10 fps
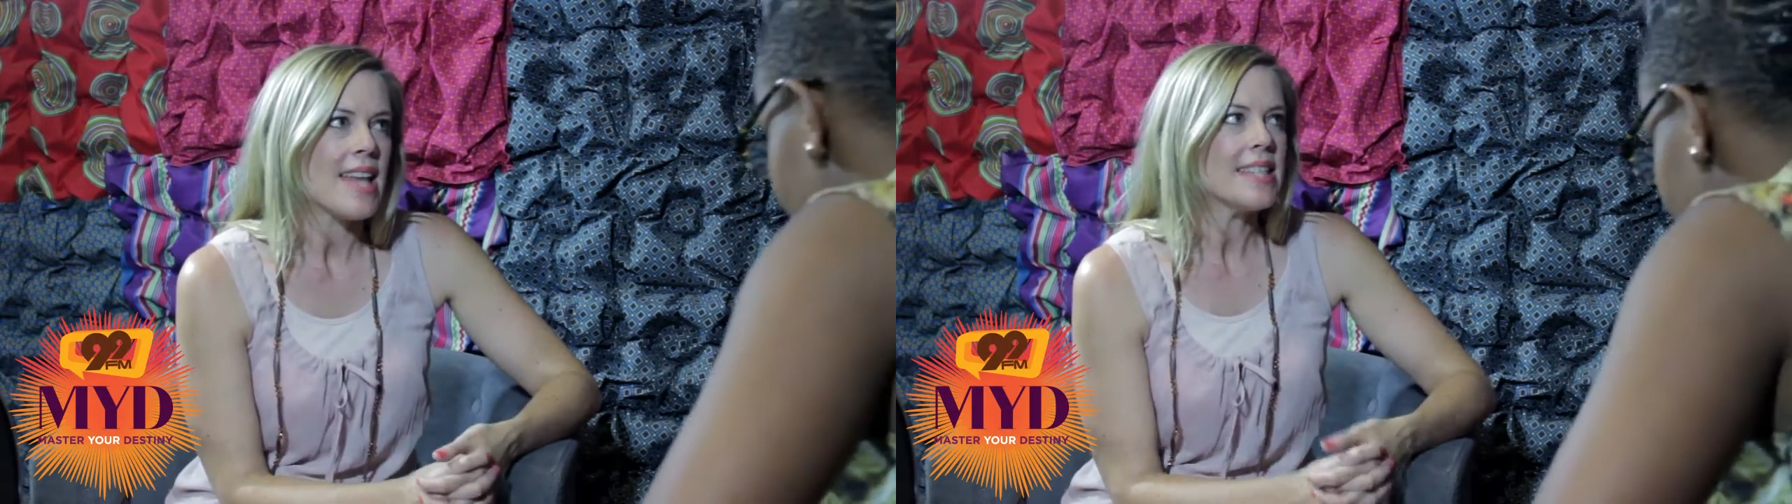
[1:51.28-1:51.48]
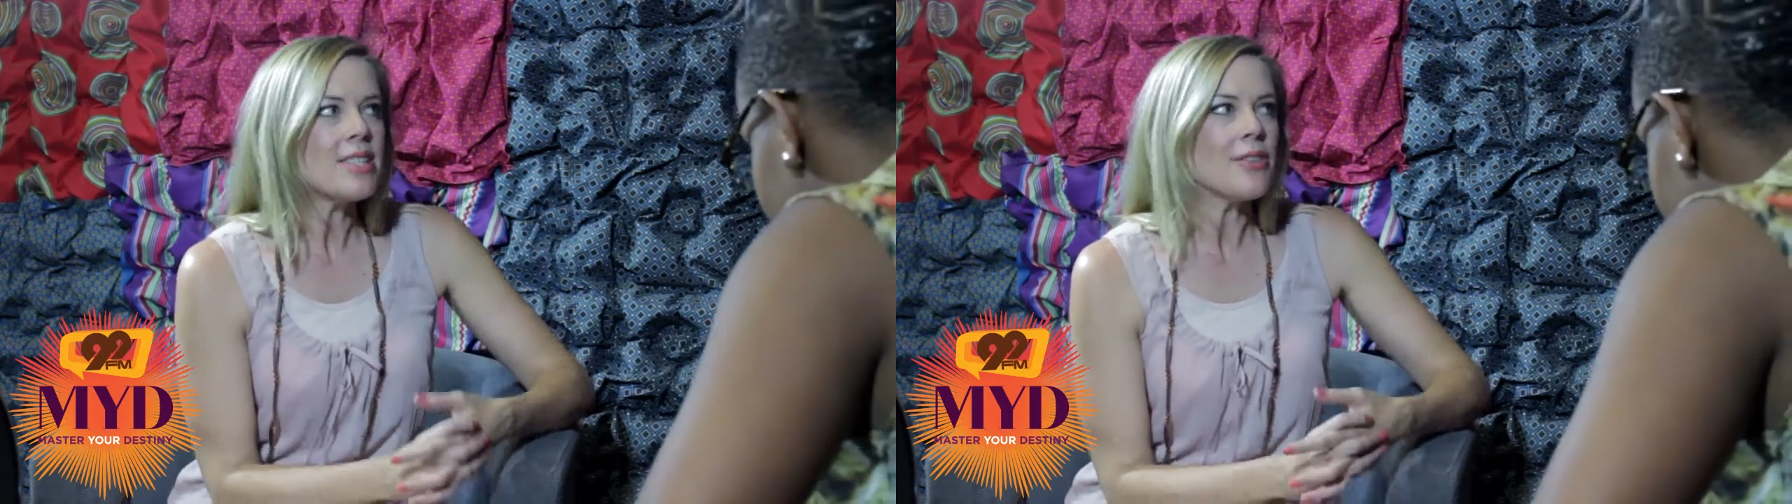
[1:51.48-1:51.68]

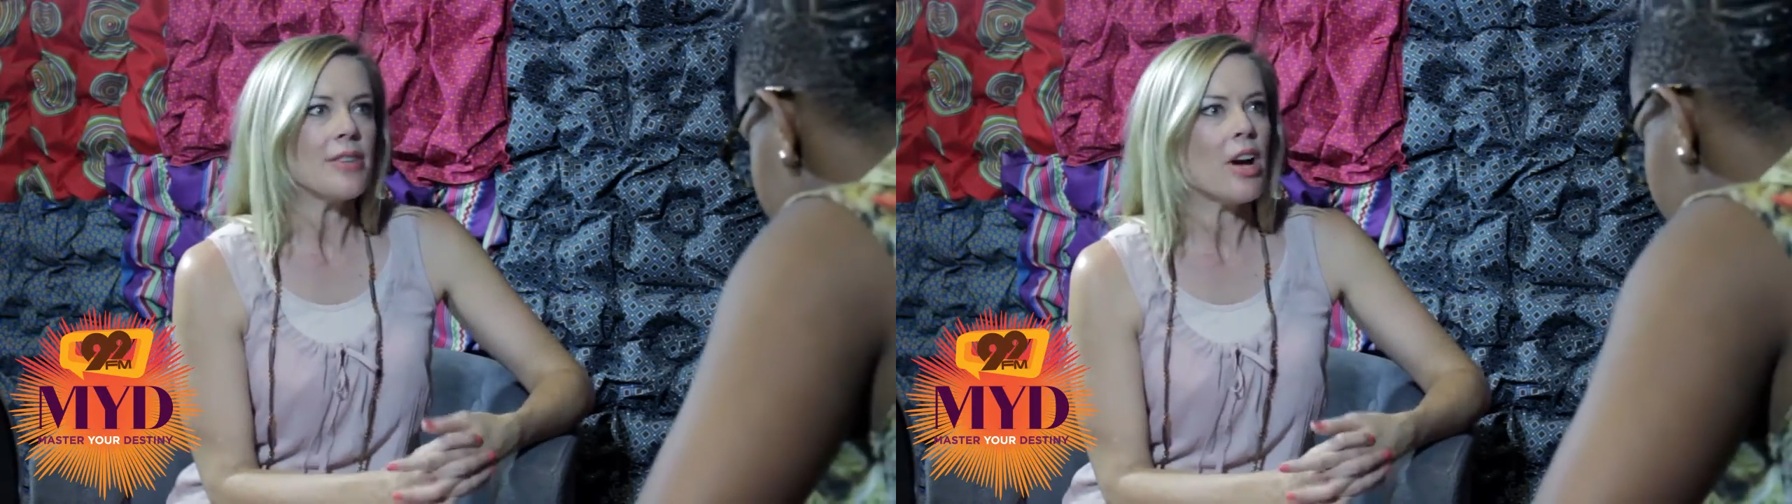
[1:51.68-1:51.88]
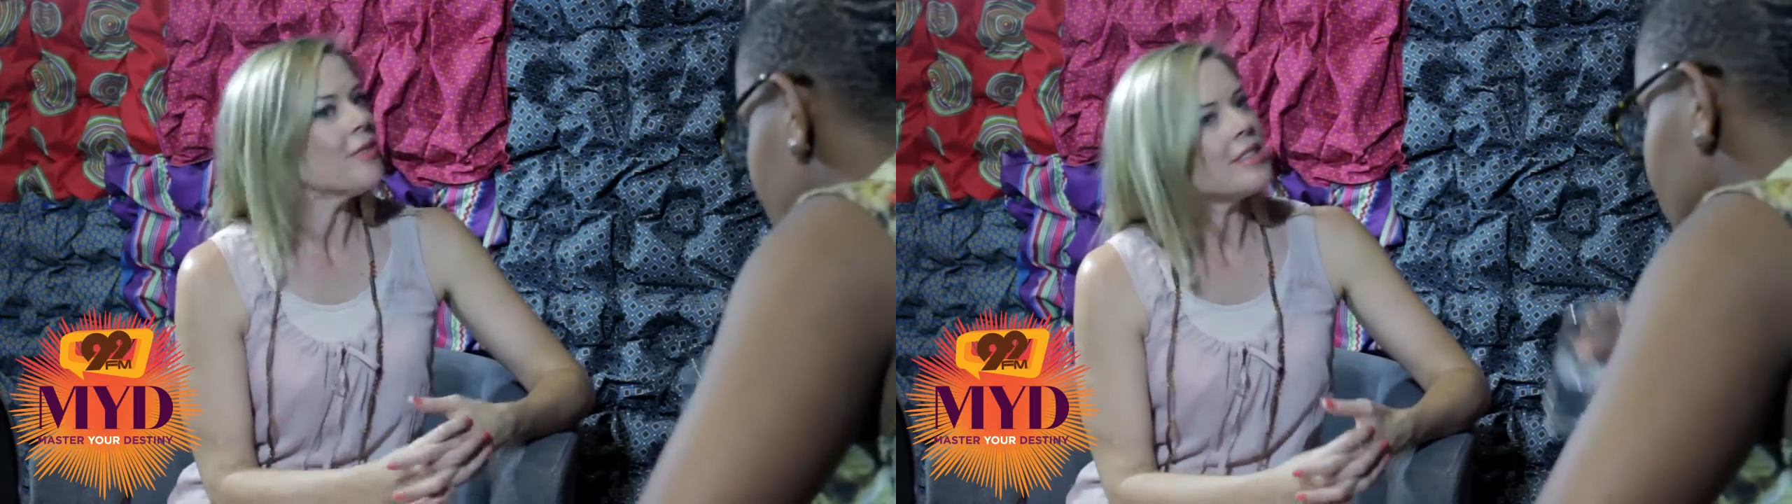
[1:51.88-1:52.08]
And that's
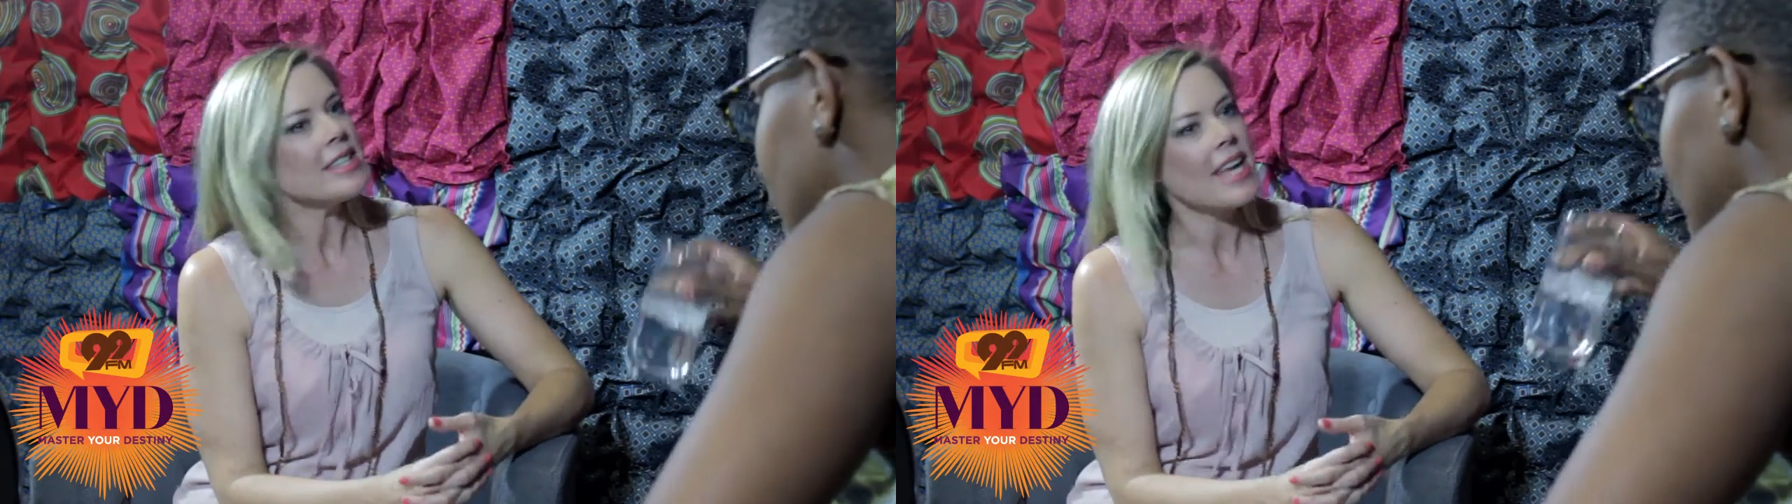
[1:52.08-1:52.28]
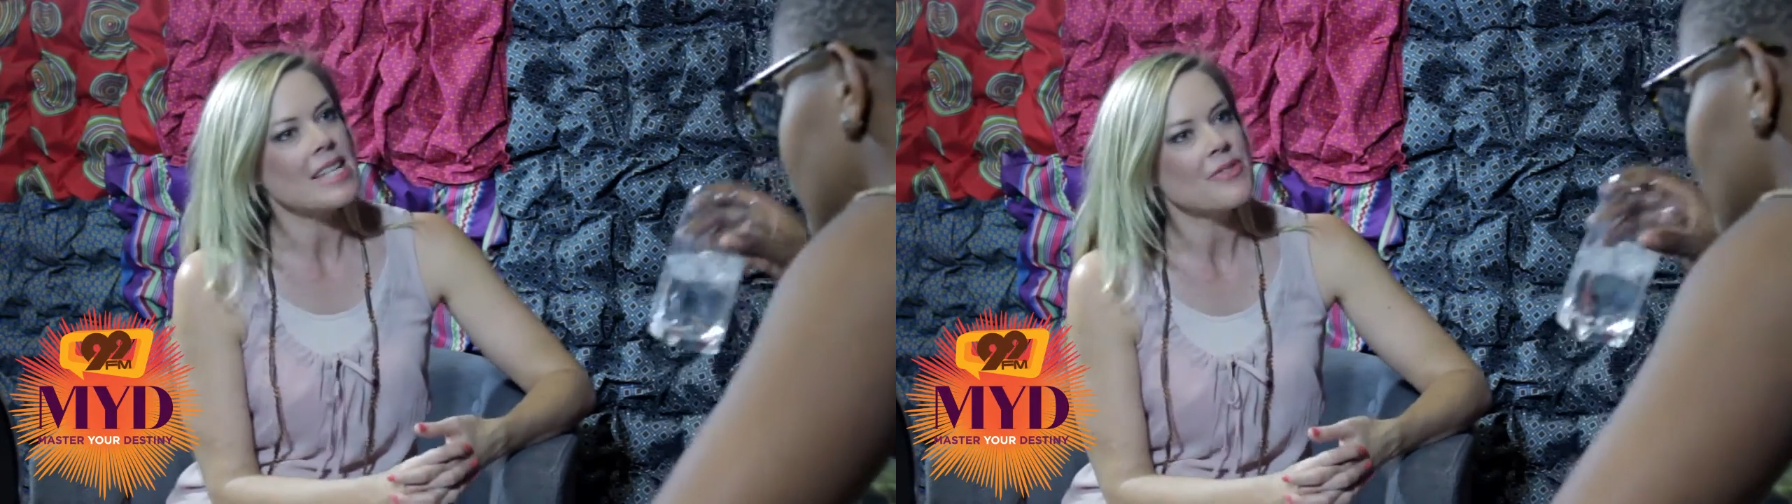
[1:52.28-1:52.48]
often the
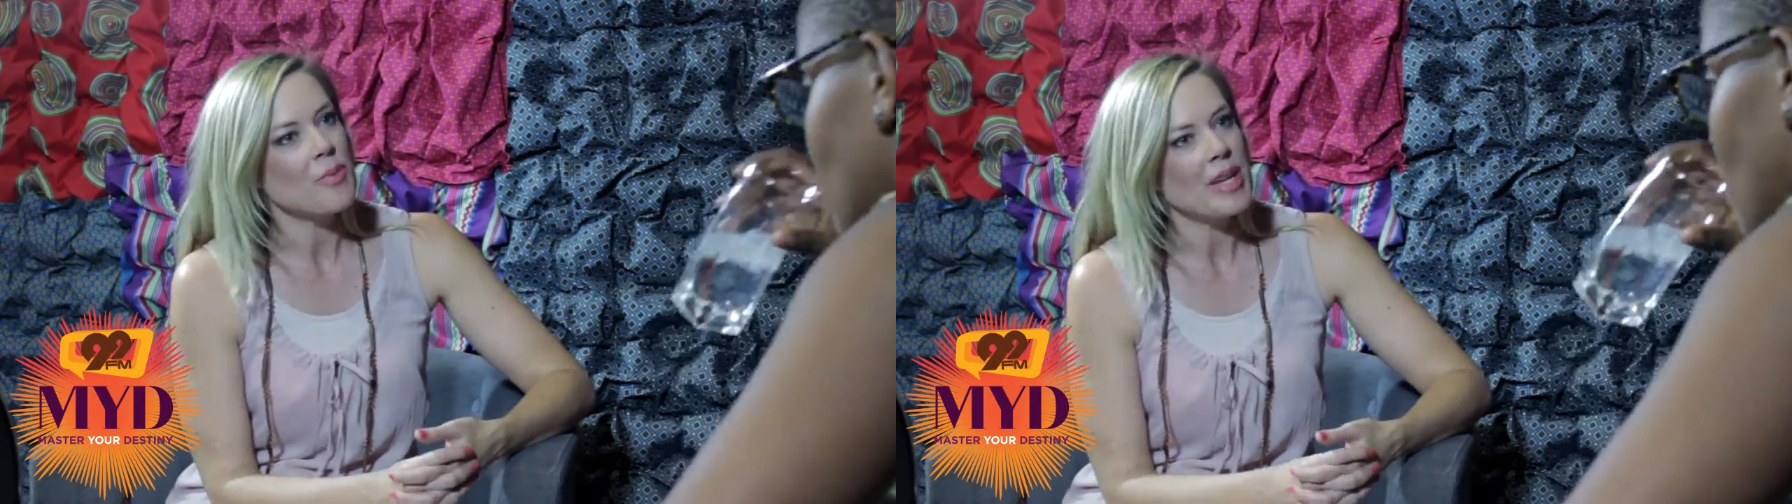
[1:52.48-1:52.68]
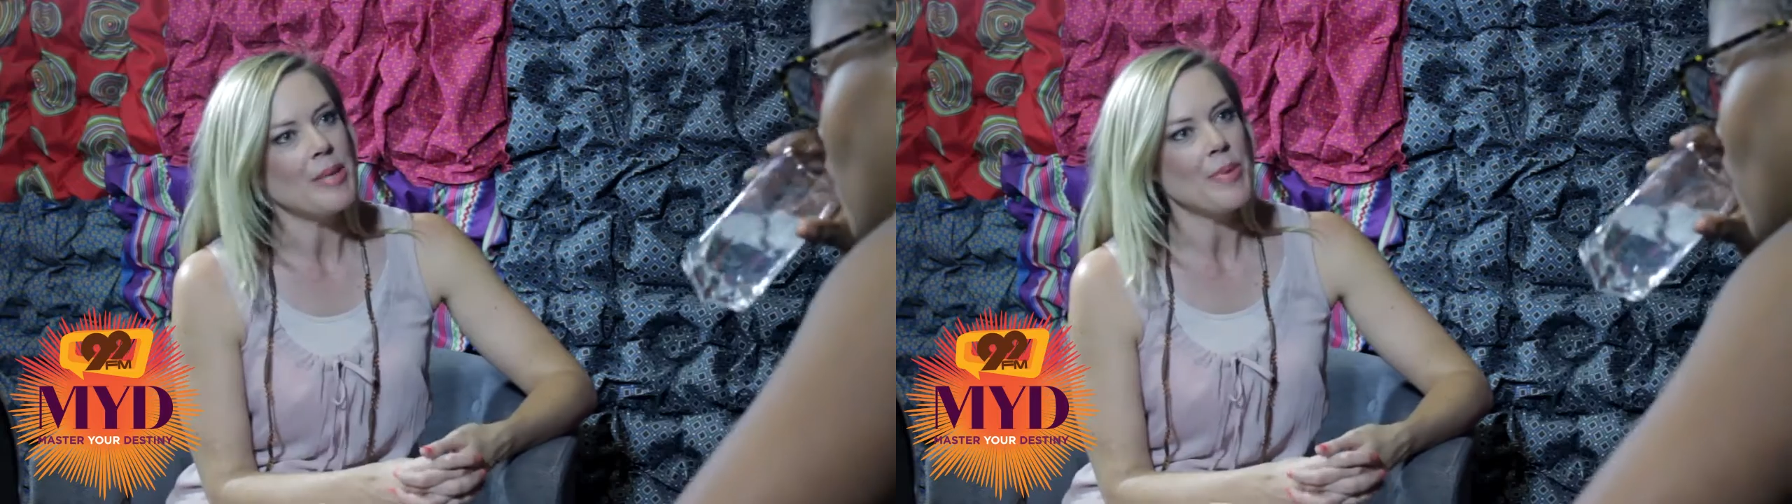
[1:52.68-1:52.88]
case for
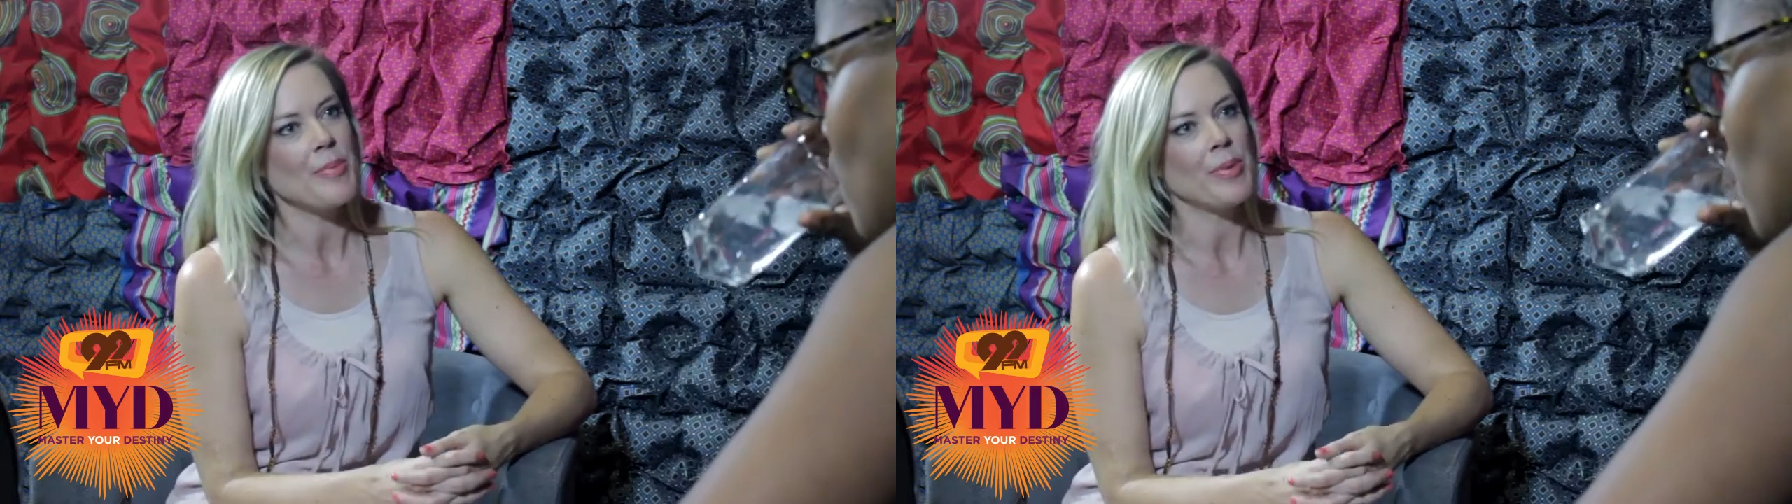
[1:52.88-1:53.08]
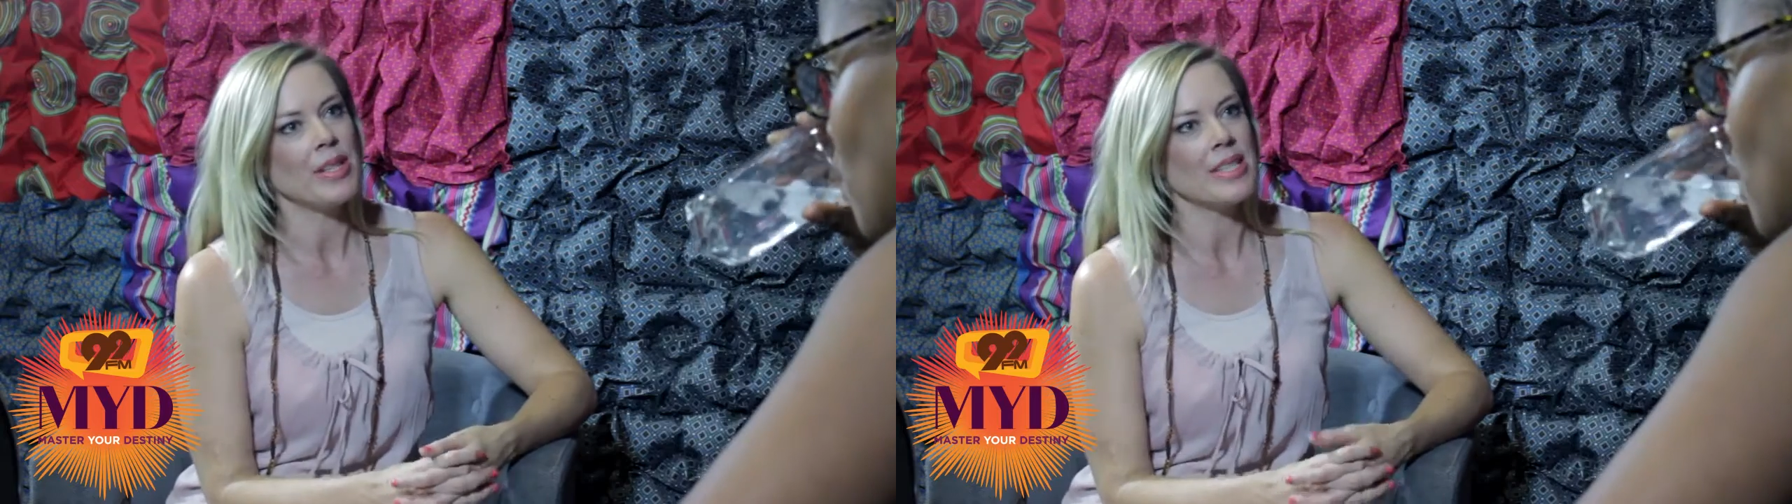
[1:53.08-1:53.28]
many people,